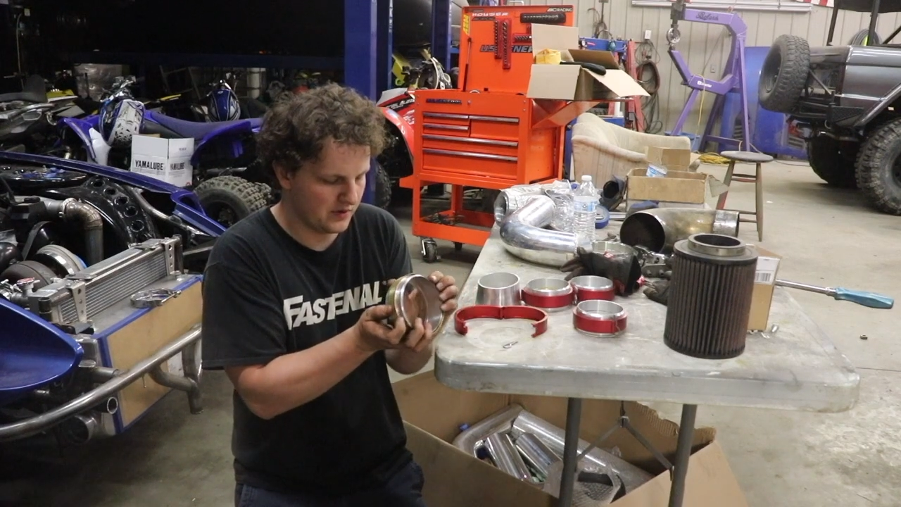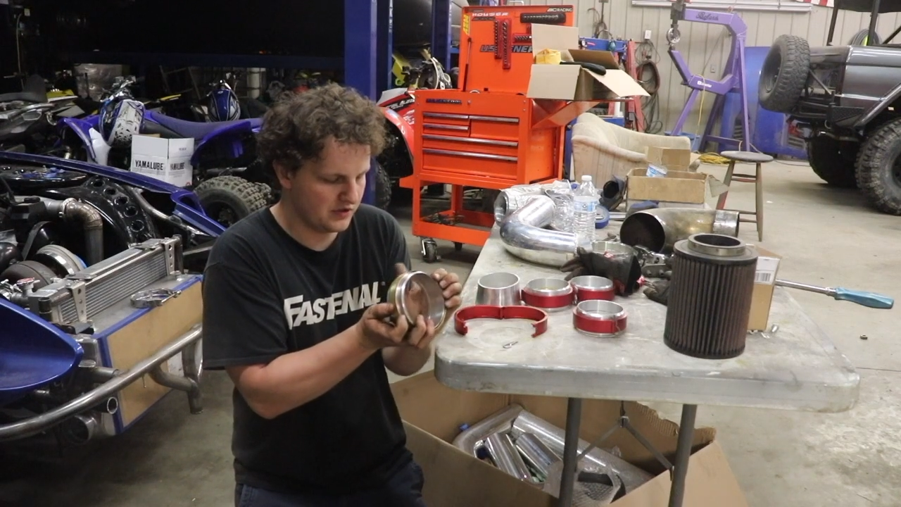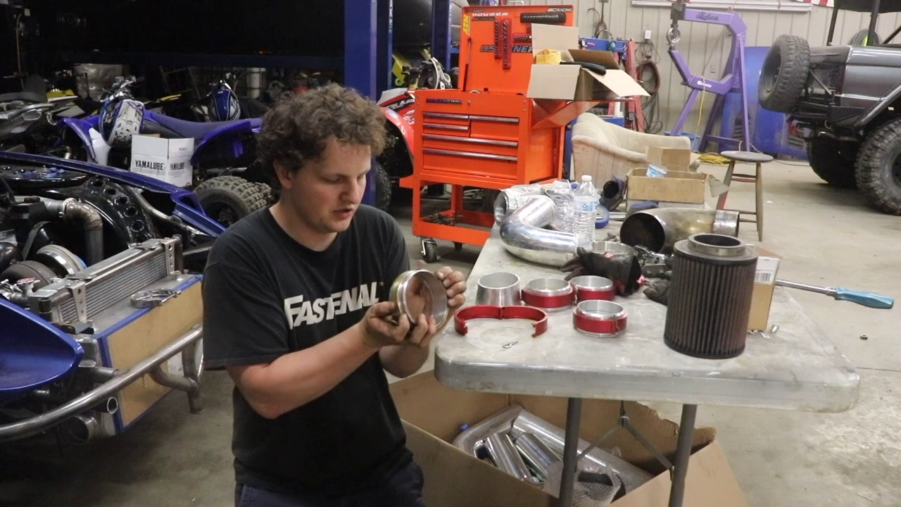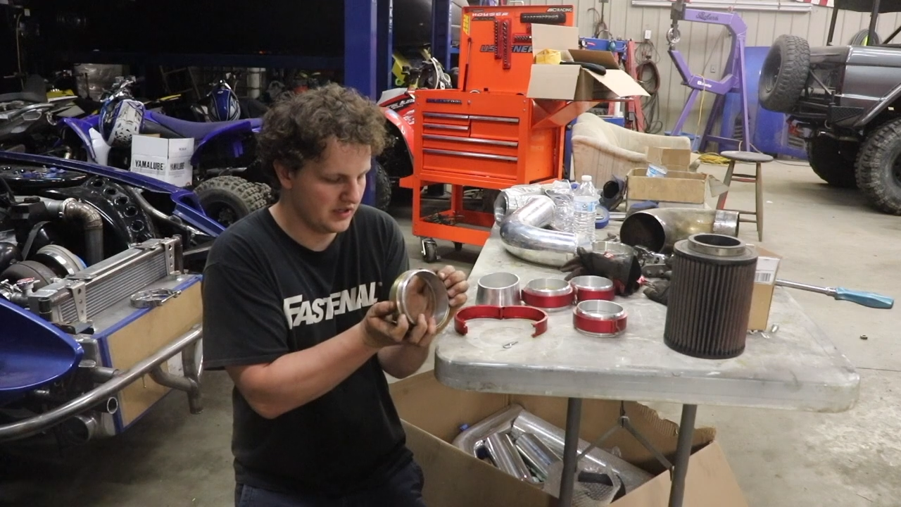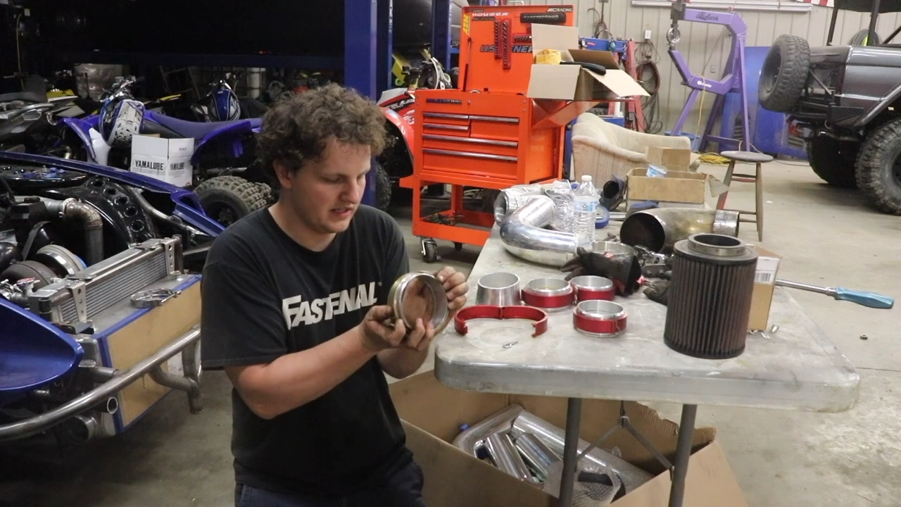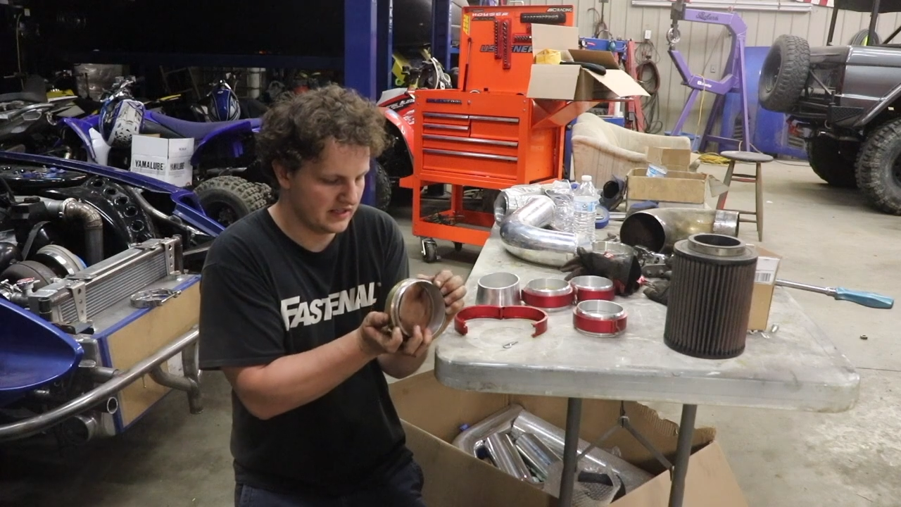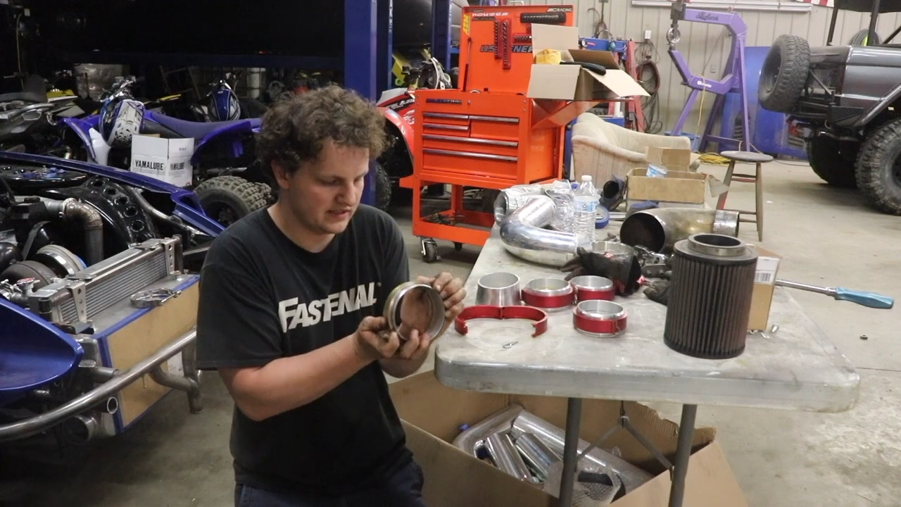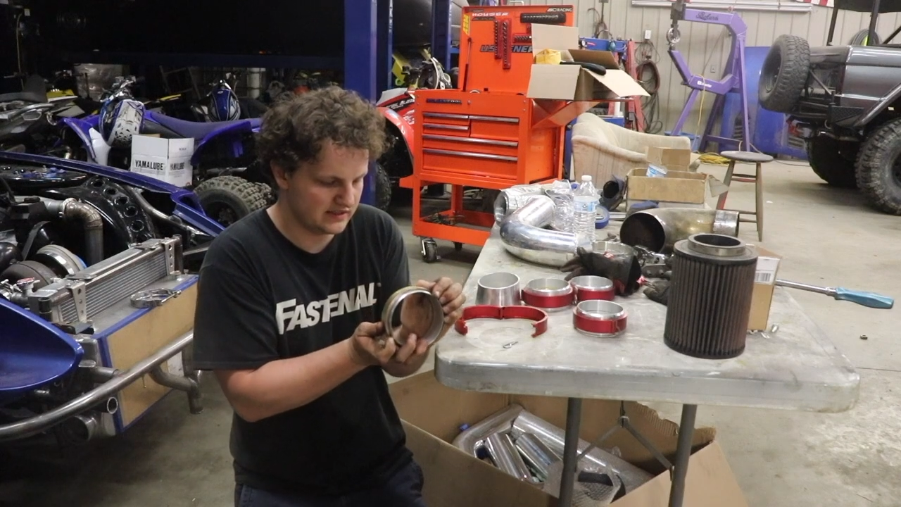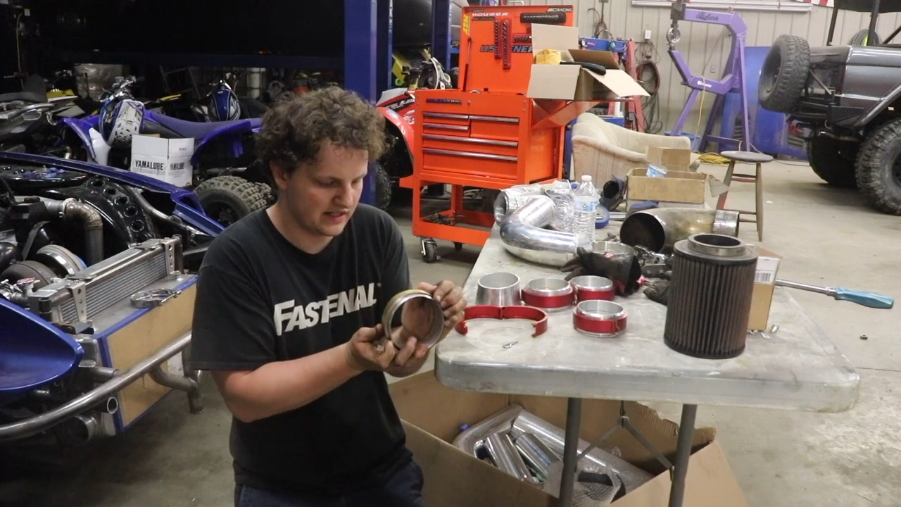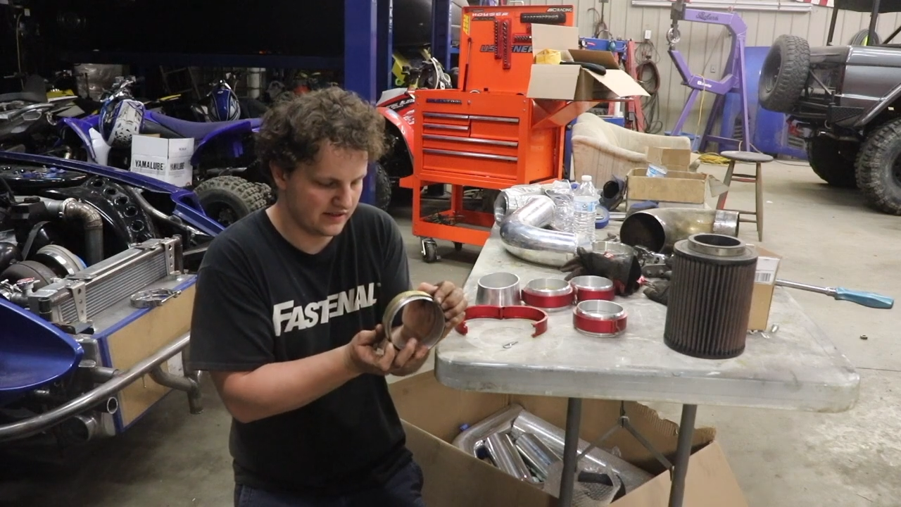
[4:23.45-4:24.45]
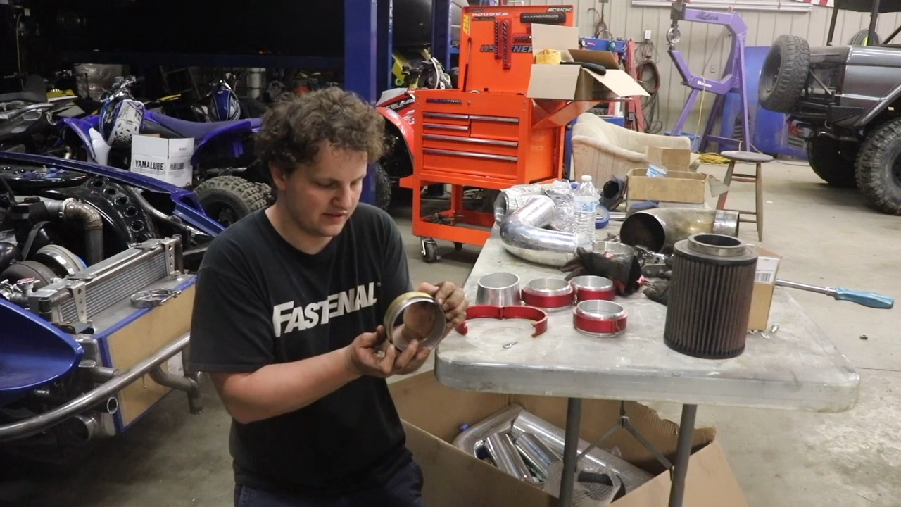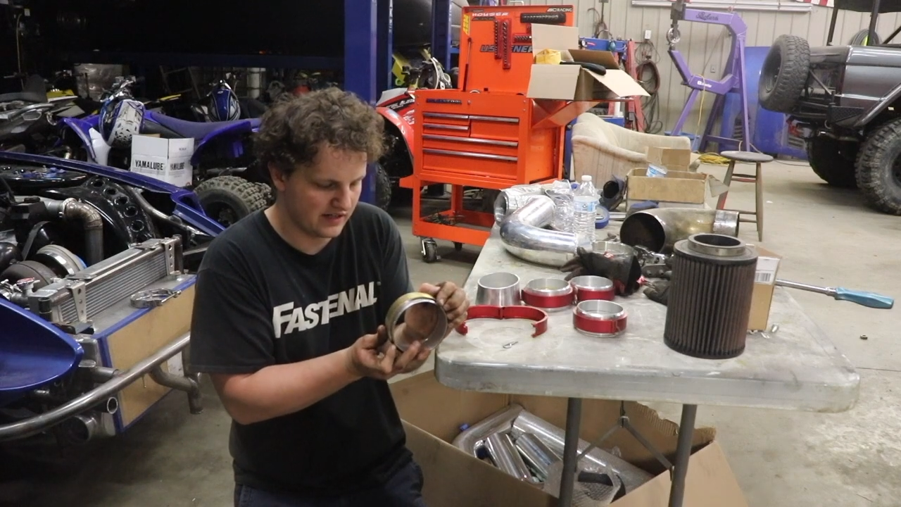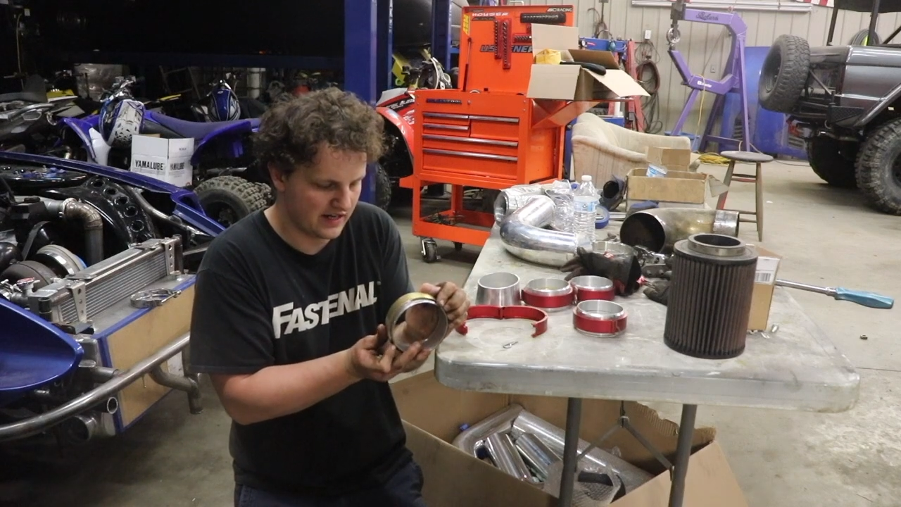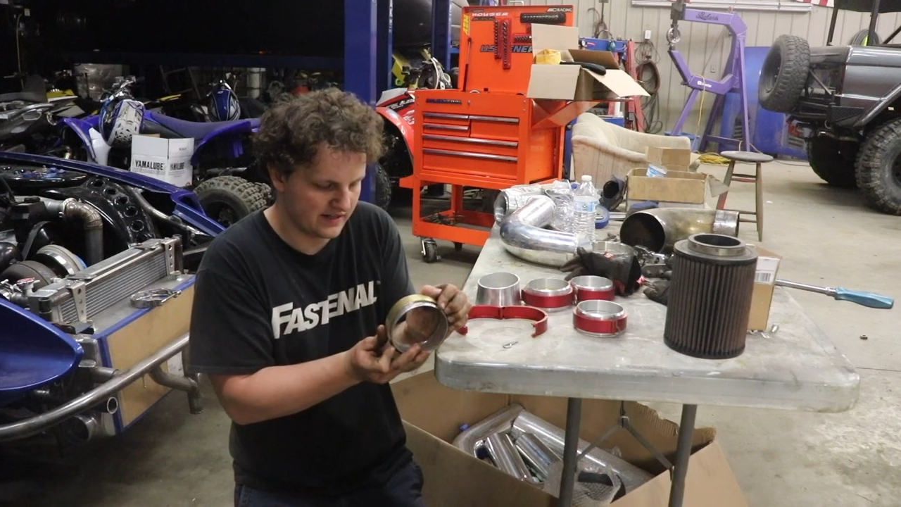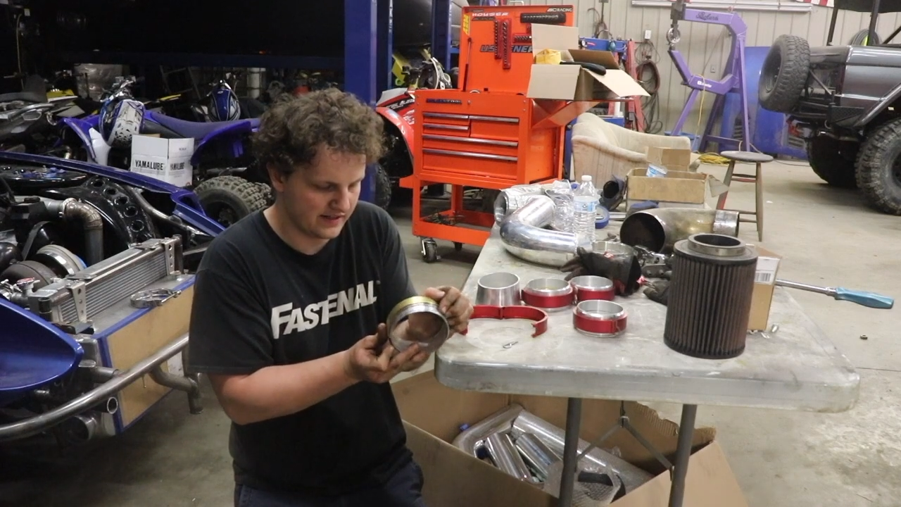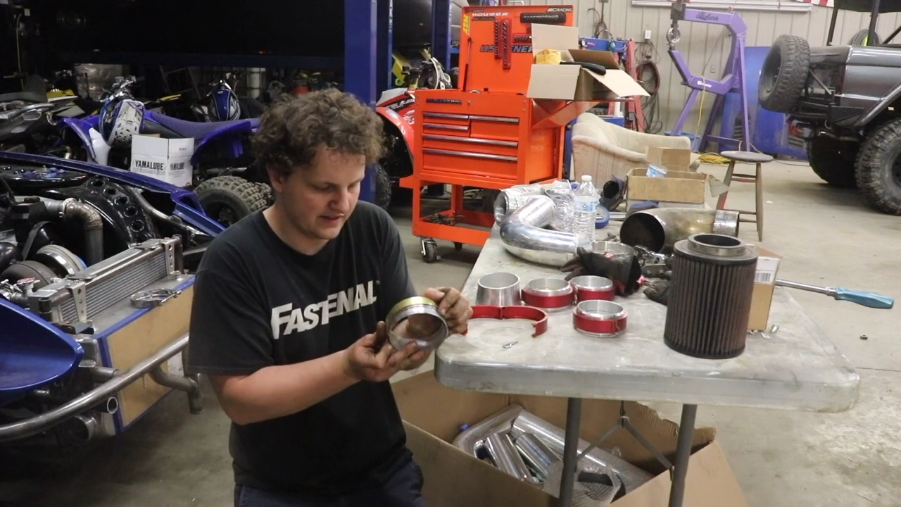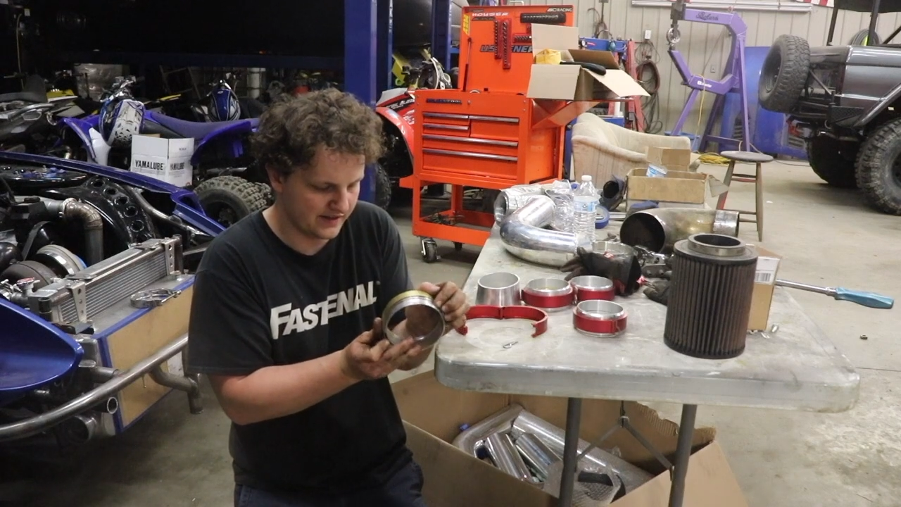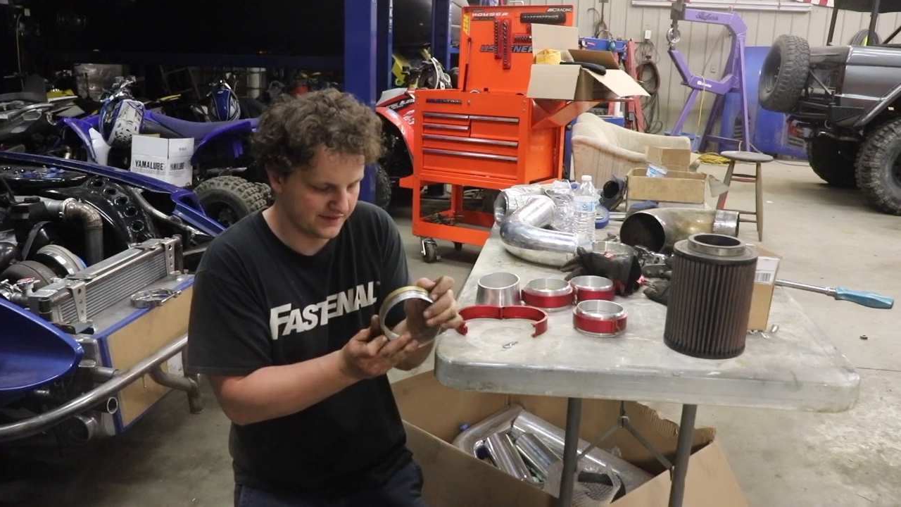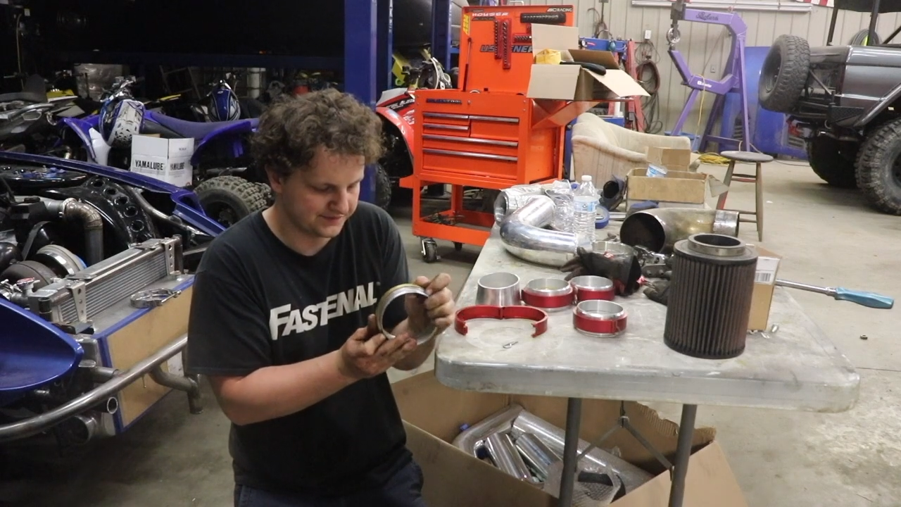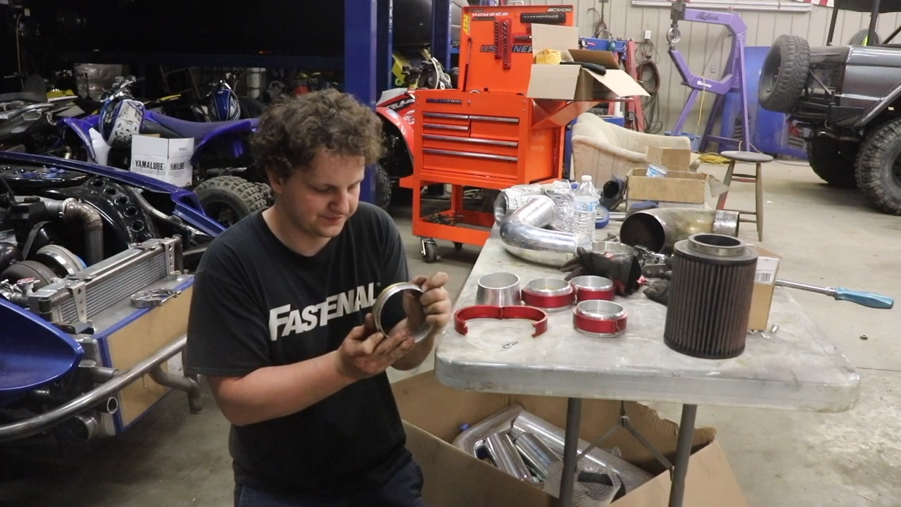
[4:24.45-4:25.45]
once you get it centered on here,